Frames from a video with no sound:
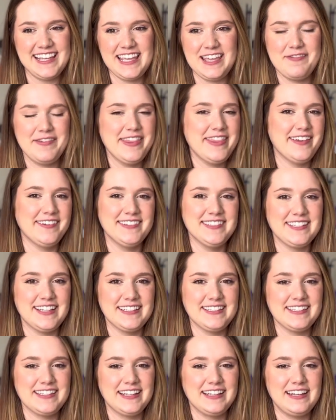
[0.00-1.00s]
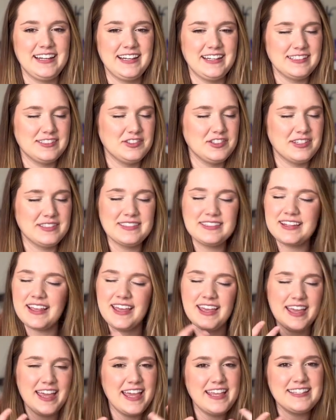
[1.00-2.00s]
Even though it's unscented, it's just
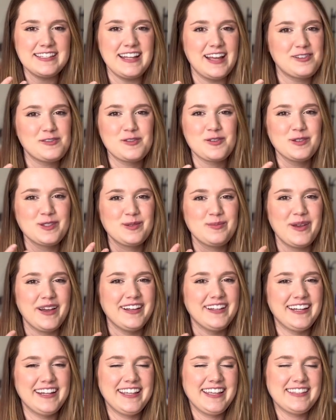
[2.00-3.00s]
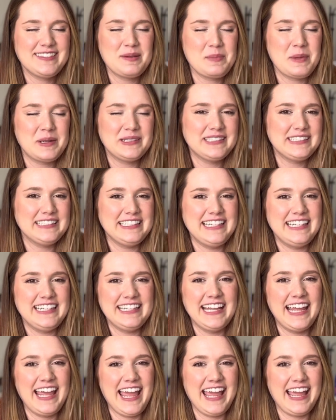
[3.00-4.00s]
his natural smell and it gets him all
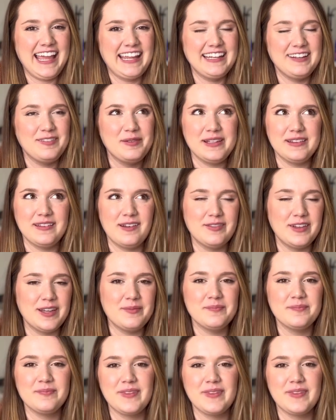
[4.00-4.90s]
clean, and we love it.